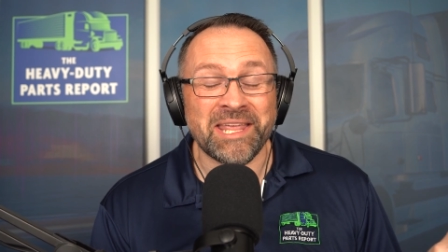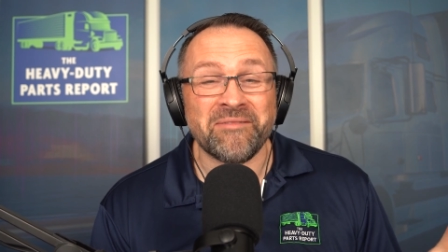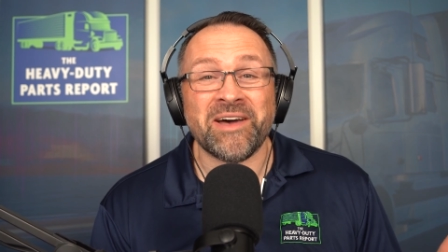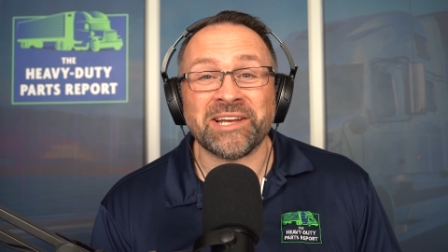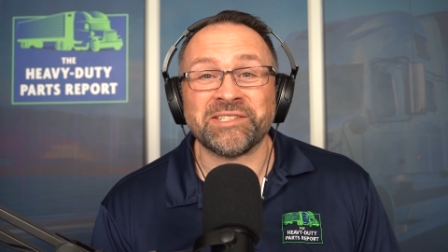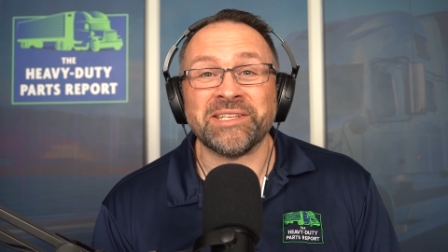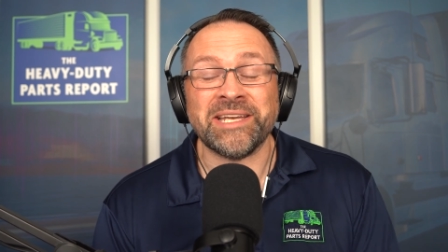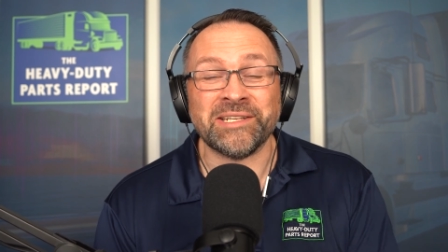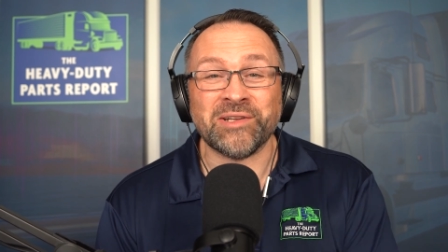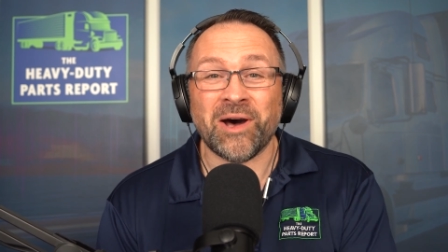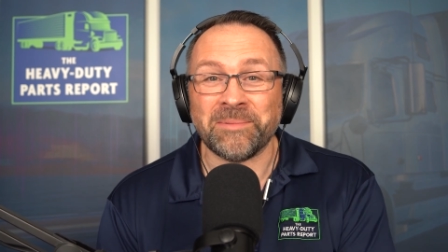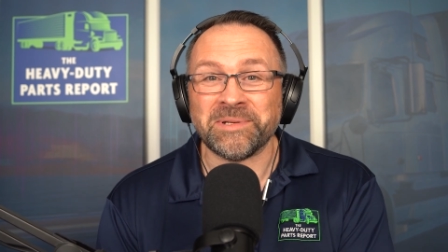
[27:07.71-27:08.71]
and they've
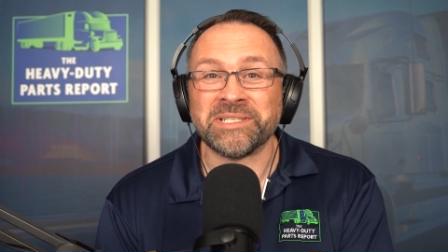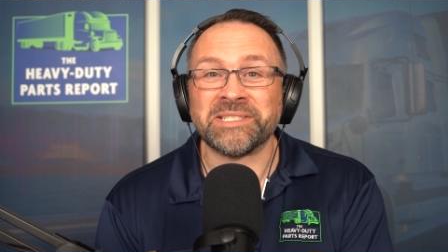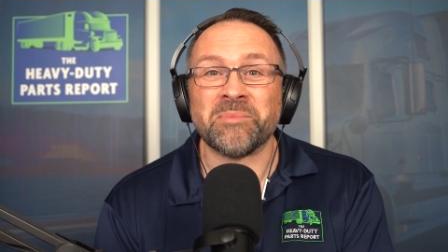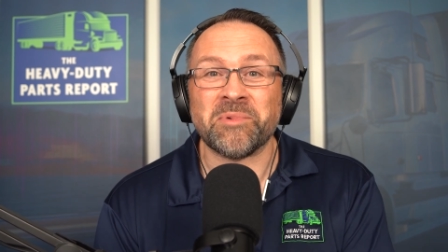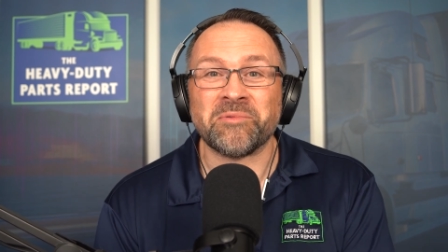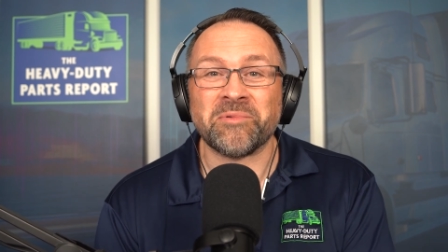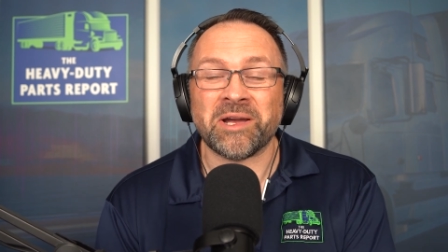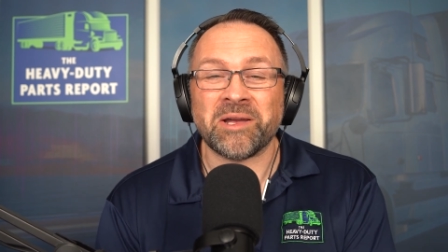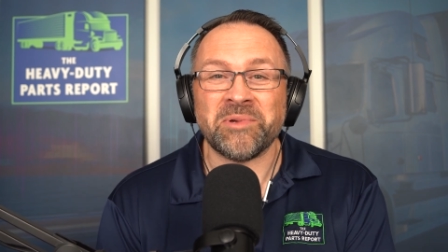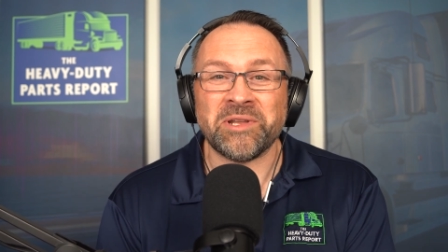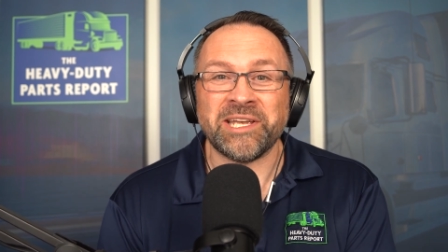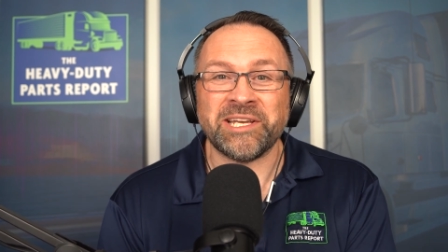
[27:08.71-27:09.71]
actually adopted some of the
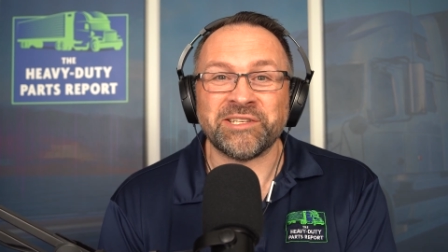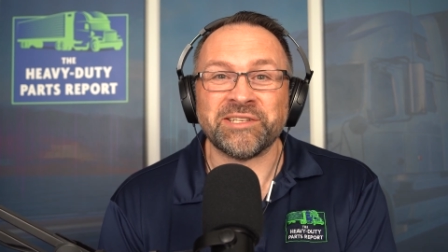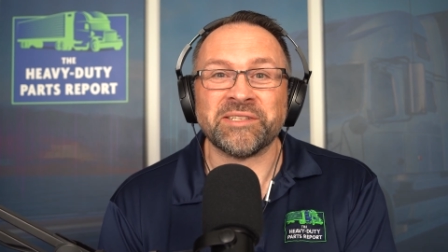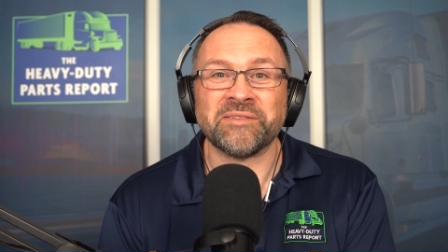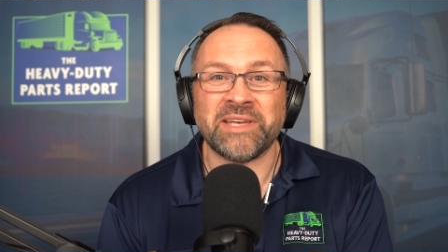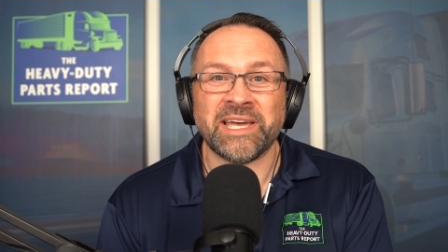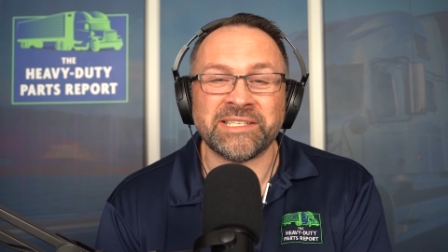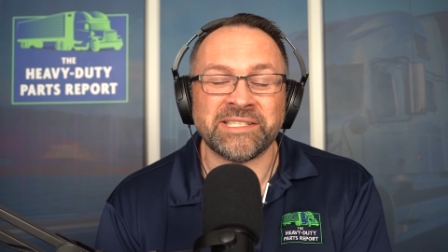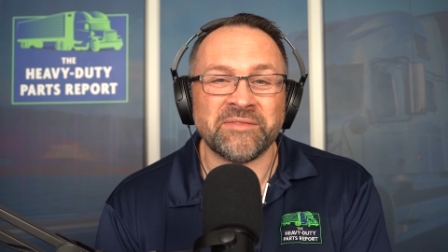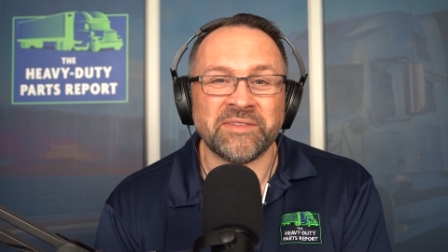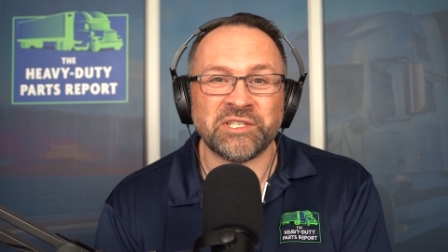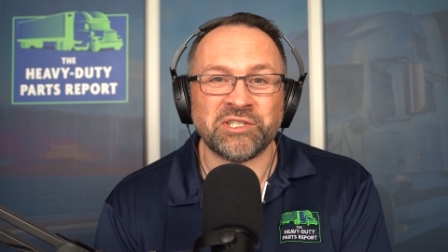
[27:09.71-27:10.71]
recommendations of
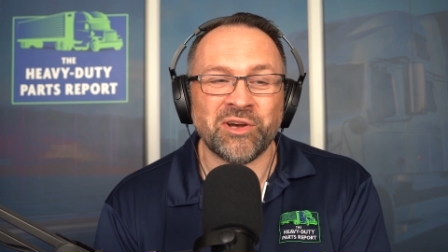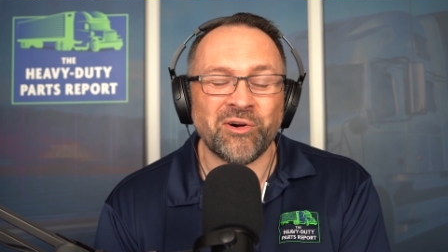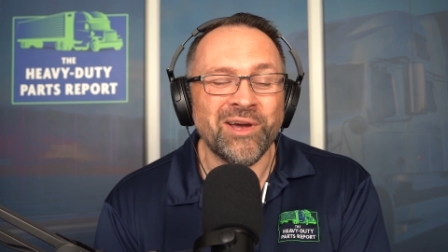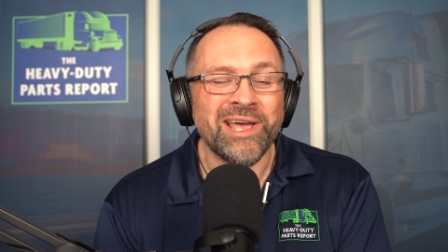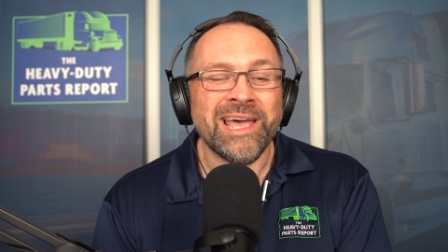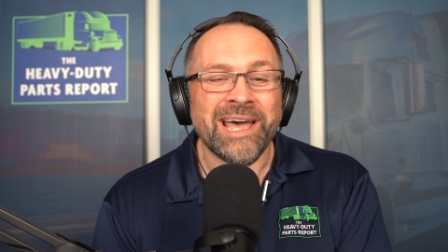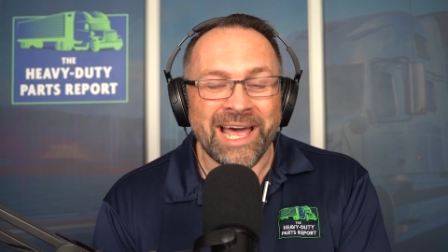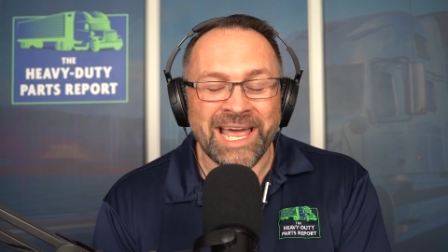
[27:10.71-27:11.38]
guests of this show.